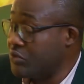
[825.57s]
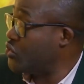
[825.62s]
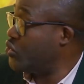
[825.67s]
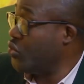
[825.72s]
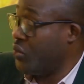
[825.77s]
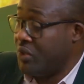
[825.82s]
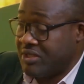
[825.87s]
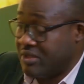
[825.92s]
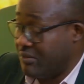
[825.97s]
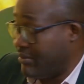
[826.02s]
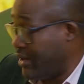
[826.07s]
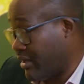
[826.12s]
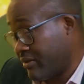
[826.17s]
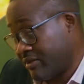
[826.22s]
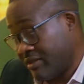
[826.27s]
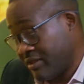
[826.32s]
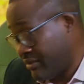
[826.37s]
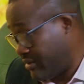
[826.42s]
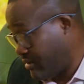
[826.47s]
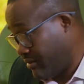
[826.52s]
no two ways
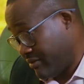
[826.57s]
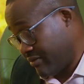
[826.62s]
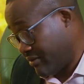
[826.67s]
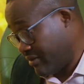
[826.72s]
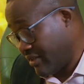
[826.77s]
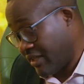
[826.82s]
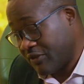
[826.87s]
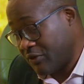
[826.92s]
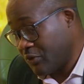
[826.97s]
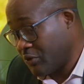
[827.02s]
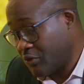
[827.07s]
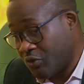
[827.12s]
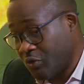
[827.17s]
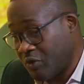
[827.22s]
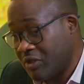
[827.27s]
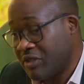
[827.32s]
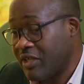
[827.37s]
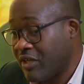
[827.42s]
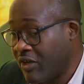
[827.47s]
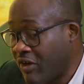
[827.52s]
about it. There's no
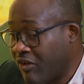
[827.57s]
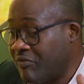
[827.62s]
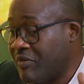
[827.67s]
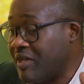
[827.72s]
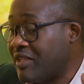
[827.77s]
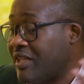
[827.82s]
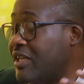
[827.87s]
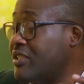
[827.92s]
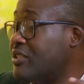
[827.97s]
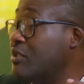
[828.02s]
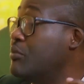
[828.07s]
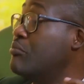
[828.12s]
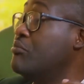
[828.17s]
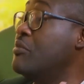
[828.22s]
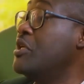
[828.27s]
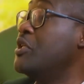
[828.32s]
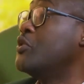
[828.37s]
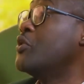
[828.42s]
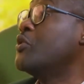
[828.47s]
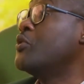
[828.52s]
two, the government has a
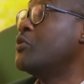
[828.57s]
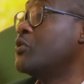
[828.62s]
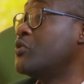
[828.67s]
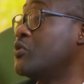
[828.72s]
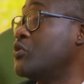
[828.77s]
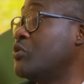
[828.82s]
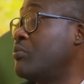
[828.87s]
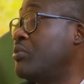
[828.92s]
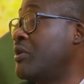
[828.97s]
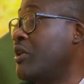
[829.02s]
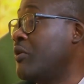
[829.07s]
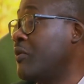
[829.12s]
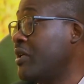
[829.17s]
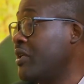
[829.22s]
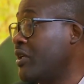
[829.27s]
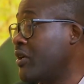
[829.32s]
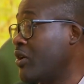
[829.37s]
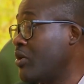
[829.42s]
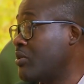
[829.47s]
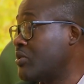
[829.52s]
major role to play
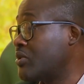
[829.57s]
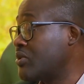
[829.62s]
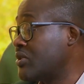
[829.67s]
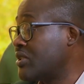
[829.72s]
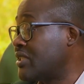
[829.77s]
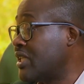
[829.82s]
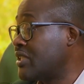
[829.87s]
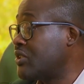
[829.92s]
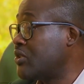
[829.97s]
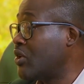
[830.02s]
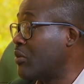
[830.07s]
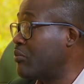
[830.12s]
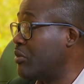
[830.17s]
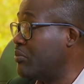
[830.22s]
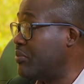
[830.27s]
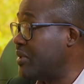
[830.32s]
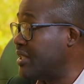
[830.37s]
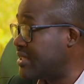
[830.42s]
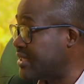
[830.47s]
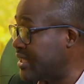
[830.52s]
when it comes to setting up a
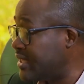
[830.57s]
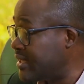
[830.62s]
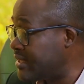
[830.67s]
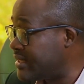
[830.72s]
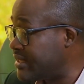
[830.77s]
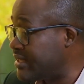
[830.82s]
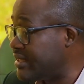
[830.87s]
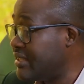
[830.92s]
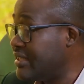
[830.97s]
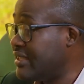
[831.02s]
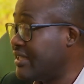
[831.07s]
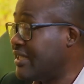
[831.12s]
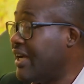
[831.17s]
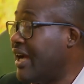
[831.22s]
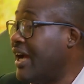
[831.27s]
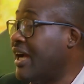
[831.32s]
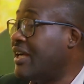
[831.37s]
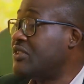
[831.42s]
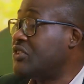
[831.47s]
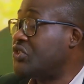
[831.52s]
business
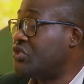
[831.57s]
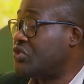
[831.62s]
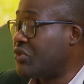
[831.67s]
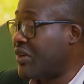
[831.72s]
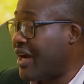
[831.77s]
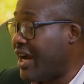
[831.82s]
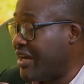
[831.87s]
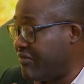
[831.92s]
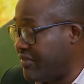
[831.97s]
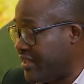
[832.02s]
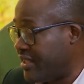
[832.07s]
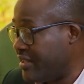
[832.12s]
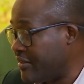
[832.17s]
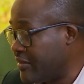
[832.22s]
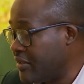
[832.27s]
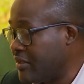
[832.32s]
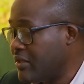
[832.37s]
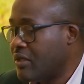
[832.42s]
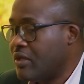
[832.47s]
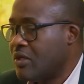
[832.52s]
and thriving.
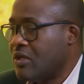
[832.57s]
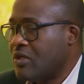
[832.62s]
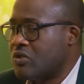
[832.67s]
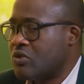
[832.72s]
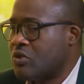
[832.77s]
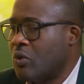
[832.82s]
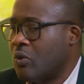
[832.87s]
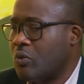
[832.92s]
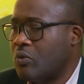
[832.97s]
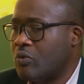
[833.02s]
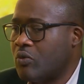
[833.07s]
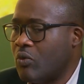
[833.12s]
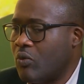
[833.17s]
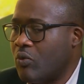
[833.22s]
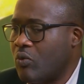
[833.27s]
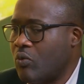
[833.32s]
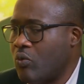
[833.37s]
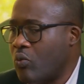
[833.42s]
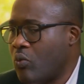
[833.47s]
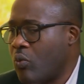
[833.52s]
So
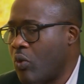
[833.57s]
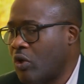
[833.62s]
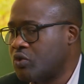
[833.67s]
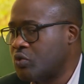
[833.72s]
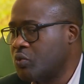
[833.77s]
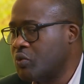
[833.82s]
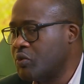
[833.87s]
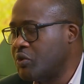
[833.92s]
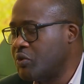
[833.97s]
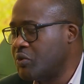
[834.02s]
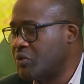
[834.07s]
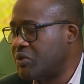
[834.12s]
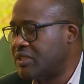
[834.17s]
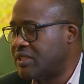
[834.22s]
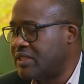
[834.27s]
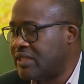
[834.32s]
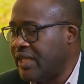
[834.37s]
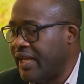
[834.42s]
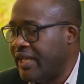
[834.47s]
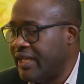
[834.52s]
what would you
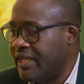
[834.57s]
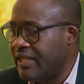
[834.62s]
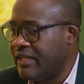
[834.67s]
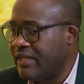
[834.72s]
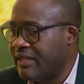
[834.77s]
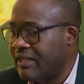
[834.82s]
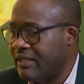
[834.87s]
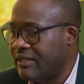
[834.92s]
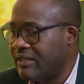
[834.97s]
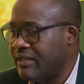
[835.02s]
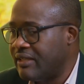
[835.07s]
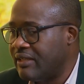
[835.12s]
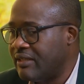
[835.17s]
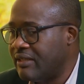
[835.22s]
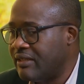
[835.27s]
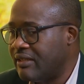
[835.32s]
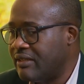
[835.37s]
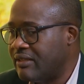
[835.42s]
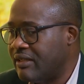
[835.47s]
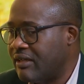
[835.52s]
say the,
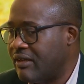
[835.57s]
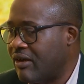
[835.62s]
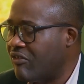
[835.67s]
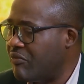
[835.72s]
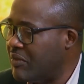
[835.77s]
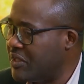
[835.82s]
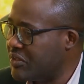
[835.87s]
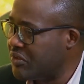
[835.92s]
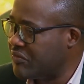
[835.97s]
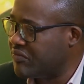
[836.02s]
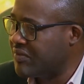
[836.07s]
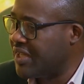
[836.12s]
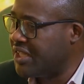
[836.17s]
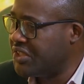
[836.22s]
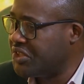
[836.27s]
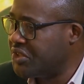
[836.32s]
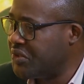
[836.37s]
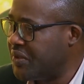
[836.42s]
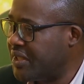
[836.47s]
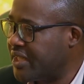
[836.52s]
the government of
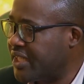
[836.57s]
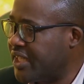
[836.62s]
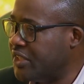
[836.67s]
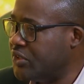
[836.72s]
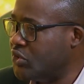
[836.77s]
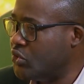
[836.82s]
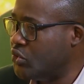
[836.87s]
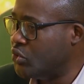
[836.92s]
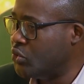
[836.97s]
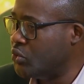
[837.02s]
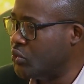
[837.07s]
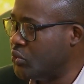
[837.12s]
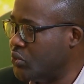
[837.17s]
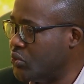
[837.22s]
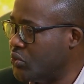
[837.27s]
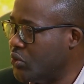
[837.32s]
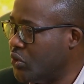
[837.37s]
Nigeria can do